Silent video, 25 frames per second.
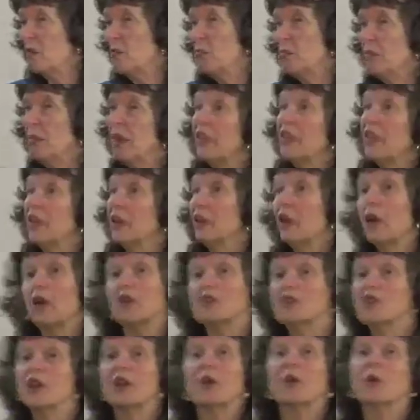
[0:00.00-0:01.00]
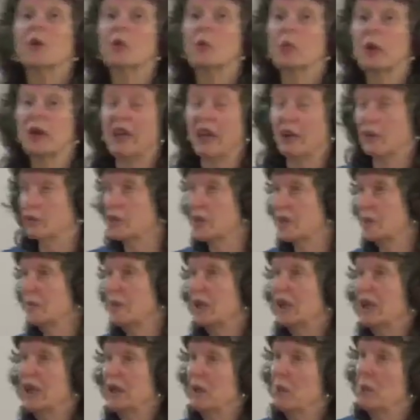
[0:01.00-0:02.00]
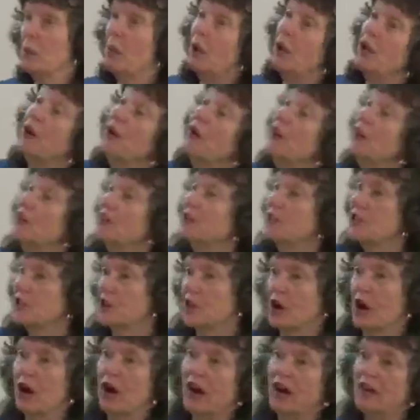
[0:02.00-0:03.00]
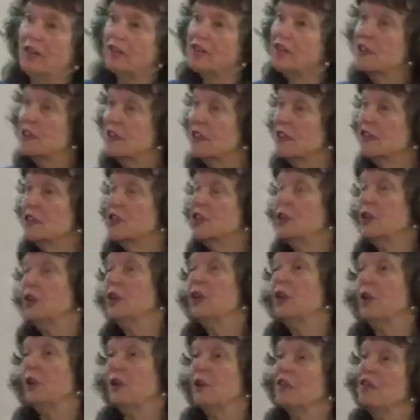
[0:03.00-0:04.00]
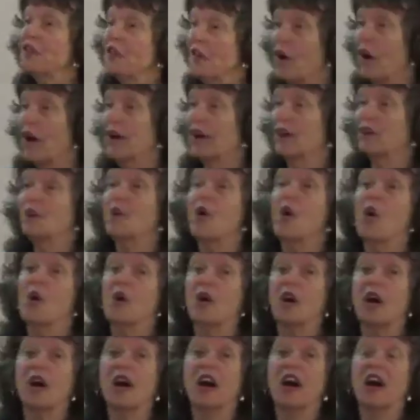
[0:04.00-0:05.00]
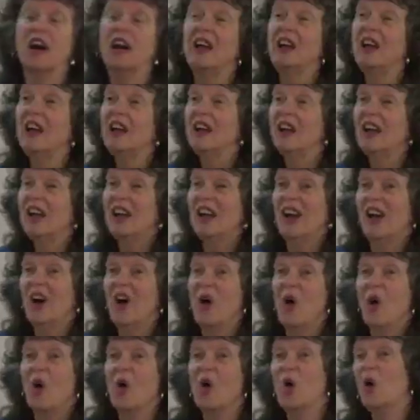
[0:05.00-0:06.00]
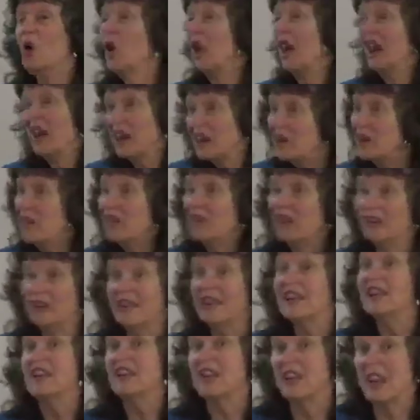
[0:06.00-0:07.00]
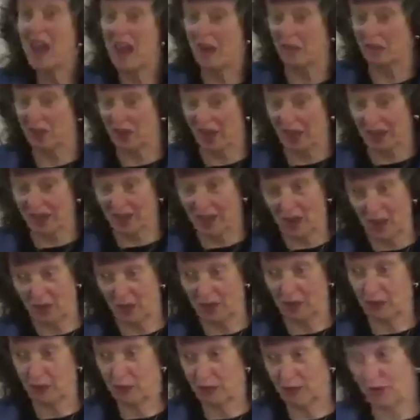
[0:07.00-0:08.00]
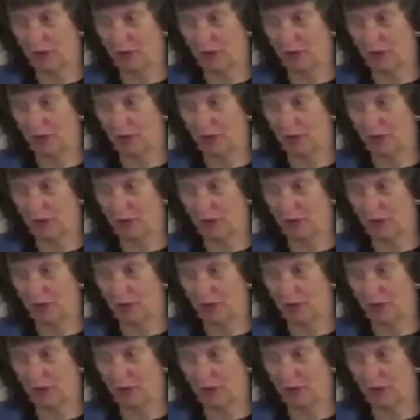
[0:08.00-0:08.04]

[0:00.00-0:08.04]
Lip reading: mythological but ultimately murderous drives to unify and conquer, all under the little heaven of